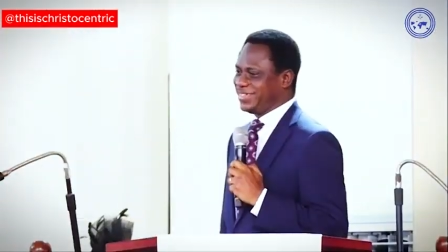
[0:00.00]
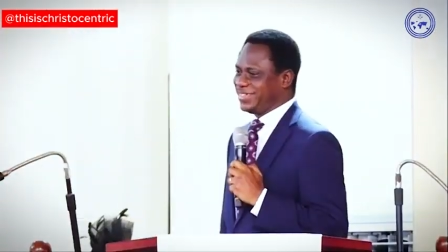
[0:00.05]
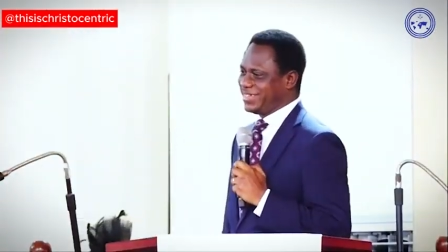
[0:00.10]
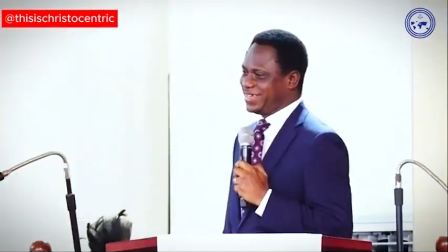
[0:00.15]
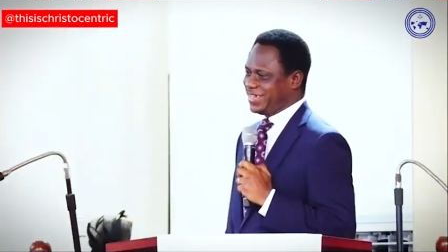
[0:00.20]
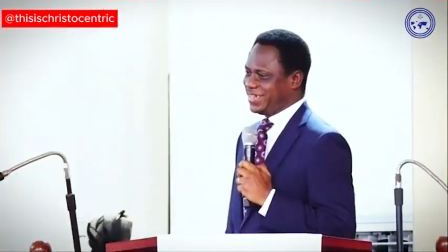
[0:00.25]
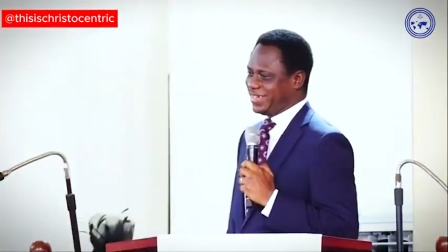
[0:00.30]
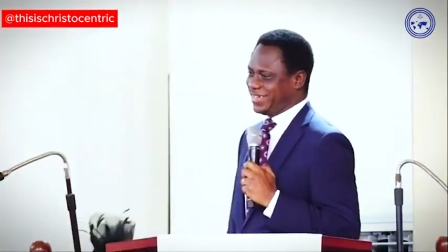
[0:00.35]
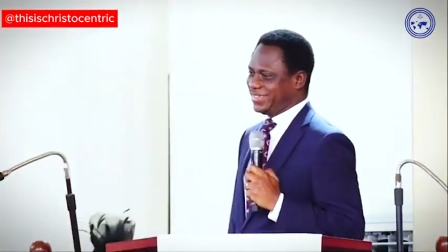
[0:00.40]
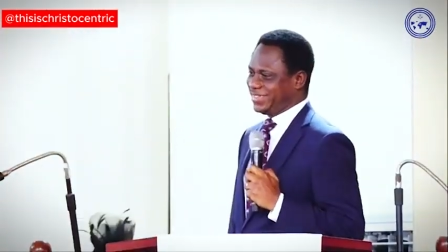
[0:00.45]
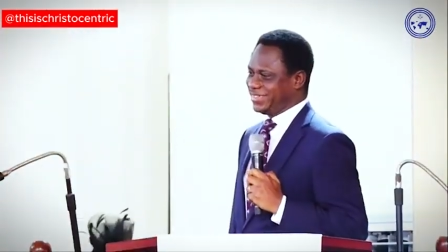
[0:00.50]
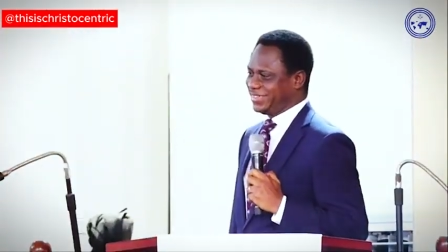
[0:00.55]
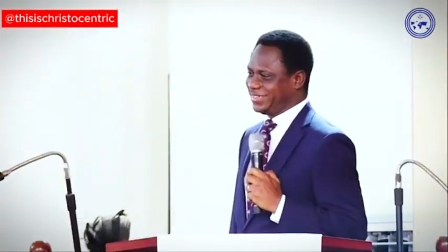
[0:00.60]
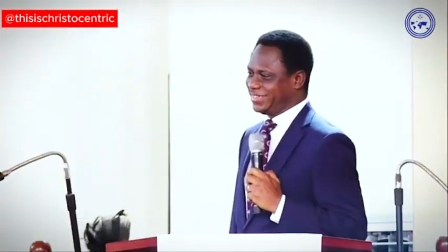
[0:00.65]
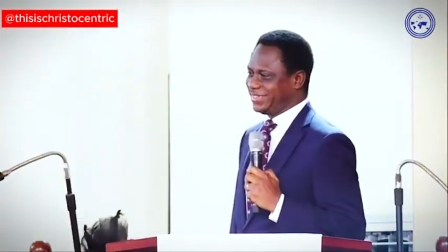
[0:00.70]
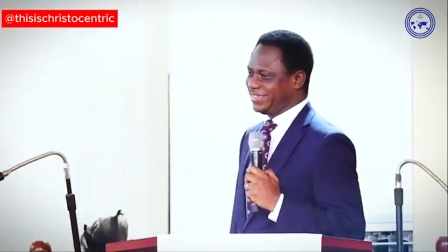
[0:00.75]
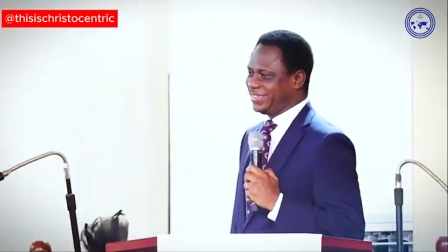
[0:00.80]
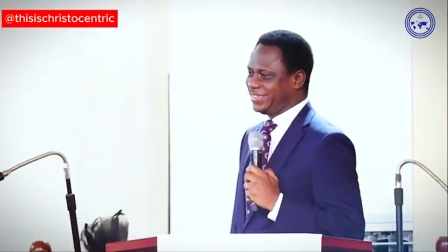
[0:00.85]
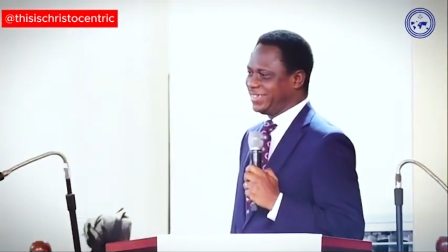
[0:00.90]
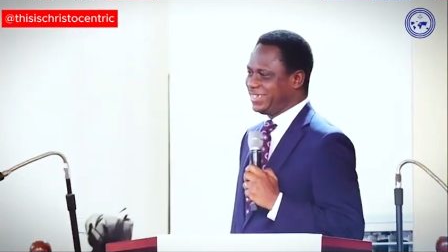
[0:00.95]
Yeah.
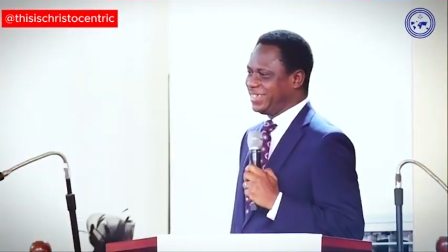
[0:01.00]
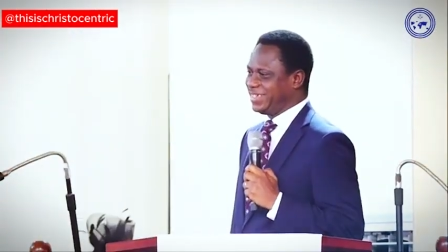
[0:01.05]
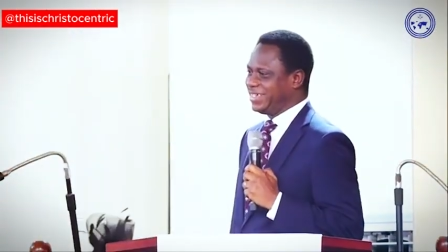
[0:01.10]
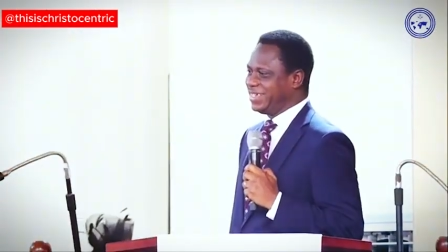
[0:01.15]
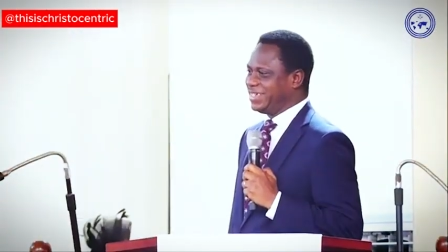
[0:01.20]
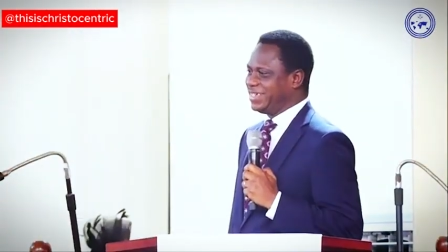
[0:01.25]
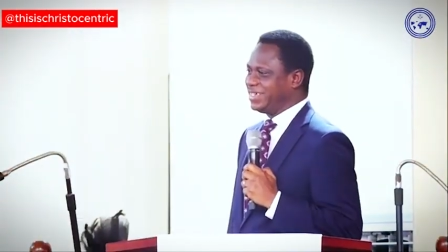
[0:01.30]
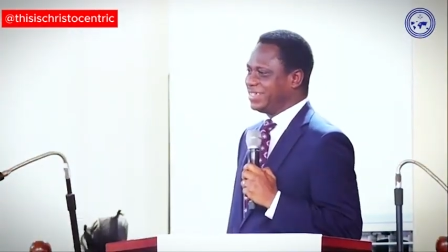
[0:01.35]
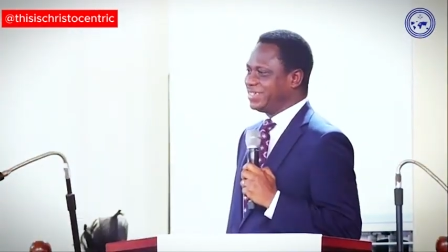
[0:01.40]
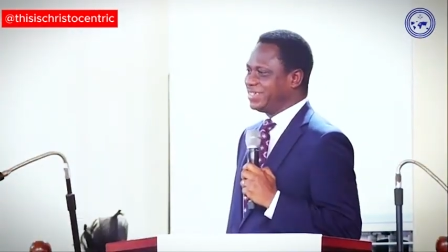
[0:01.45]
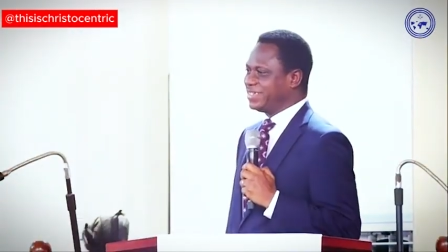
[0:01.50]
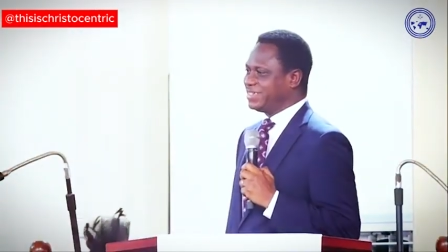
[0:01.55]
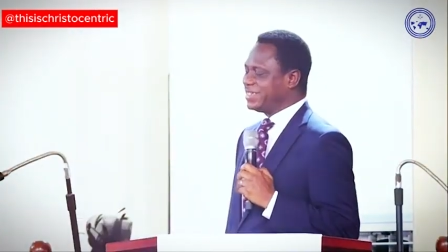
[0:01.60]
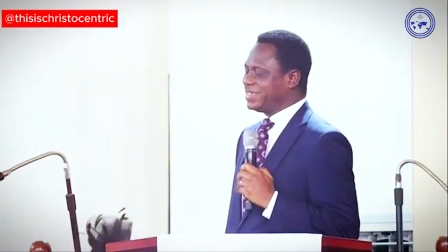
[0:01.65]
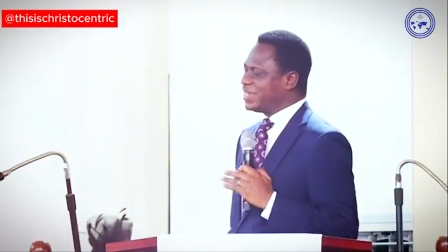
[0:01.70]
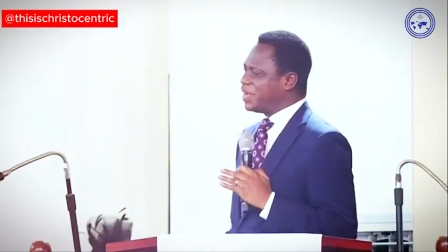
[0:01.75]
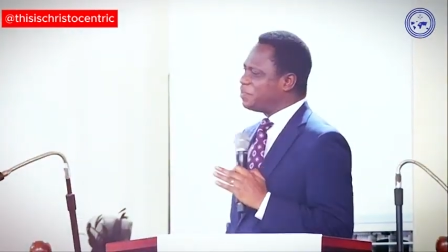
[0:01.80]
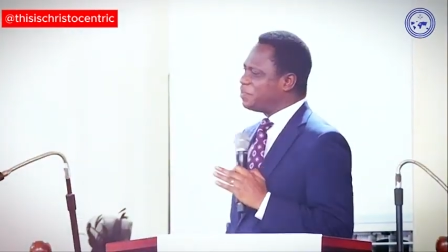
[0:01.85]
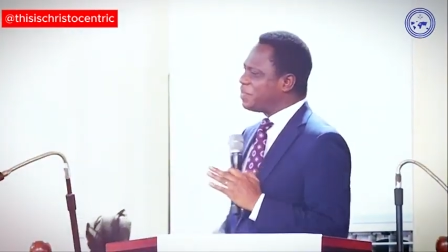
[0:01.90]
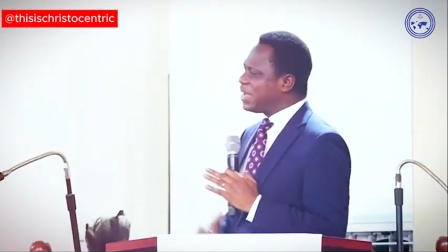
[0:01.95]
See,
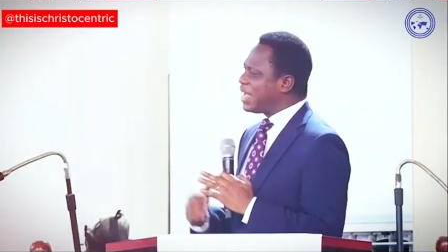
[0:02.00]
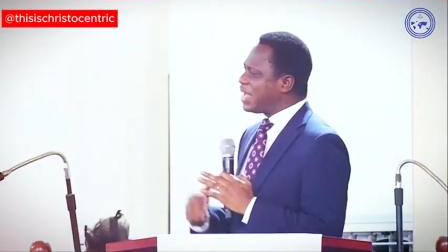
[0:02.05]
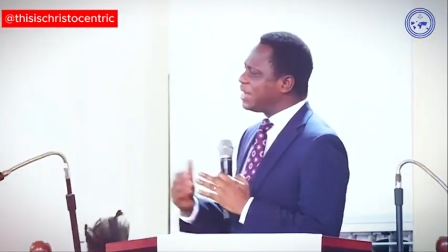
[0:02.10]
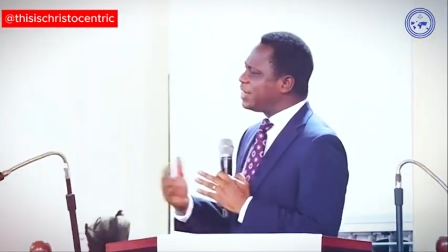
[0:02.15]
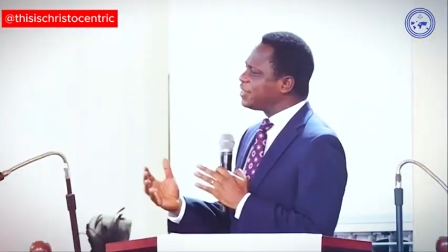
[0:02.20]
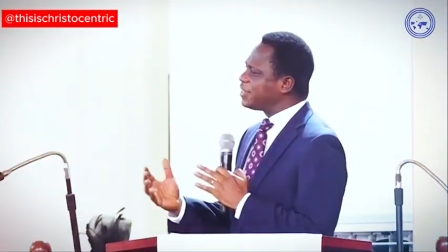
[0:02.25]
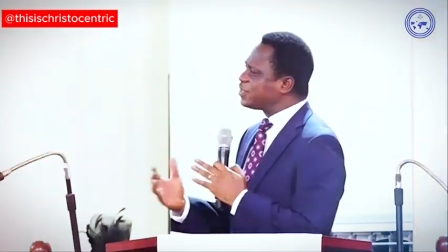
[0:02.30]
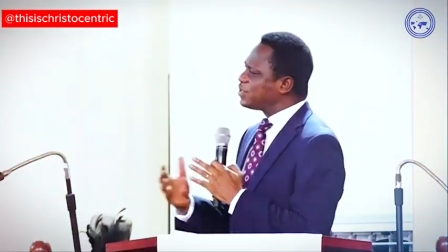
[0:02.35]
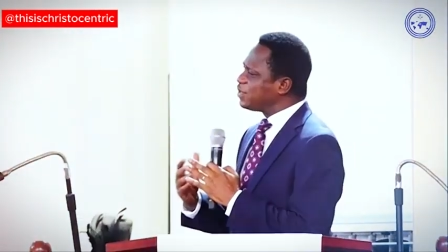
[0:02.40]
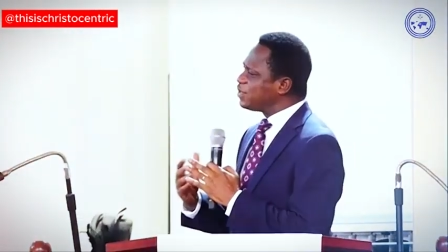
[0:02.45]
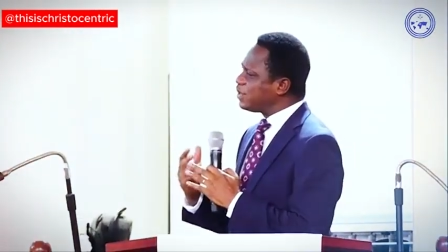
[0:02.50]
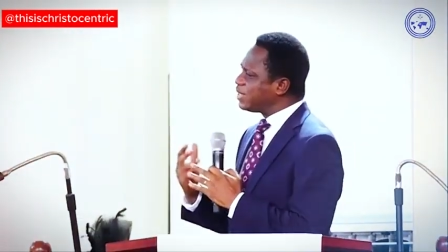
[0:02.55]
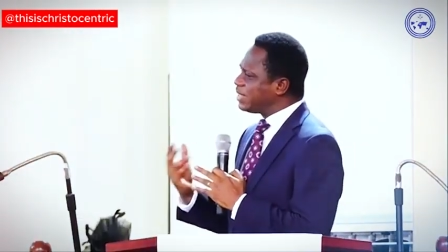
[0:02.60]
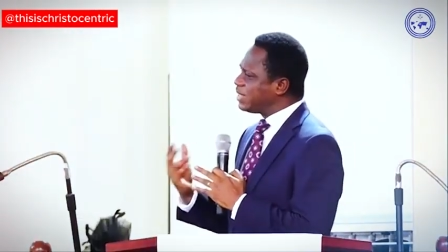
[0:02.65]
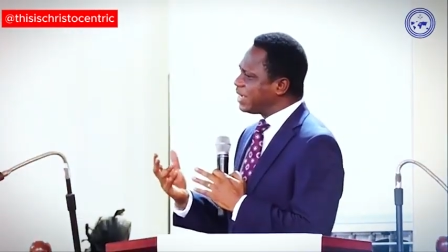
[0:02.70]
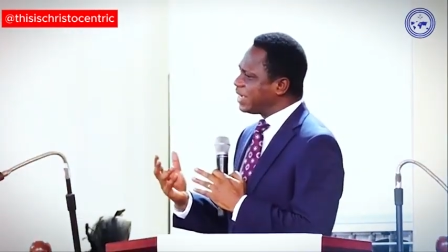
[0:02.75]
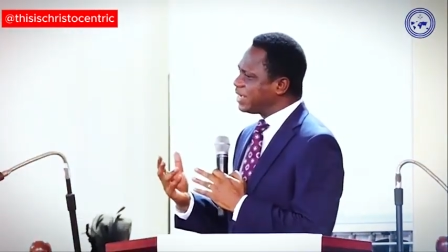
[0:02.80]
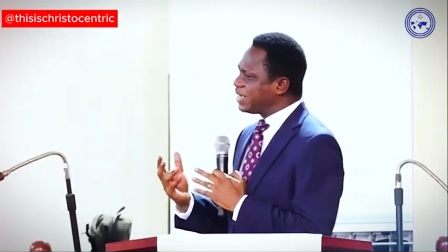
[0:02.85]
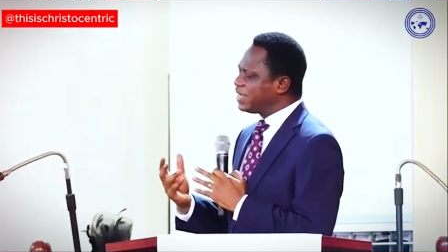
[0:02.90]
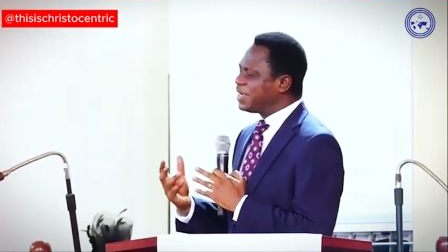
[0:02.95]
the man is not
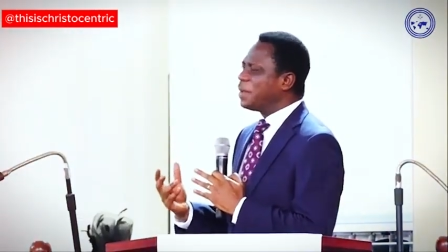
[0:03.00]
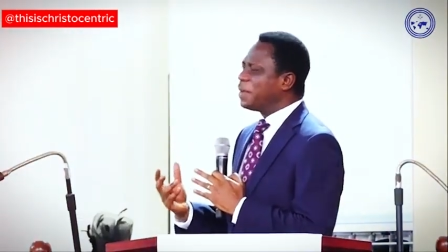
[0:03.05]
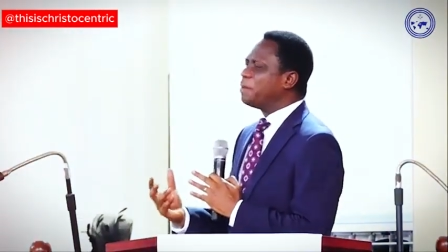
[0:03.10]
there,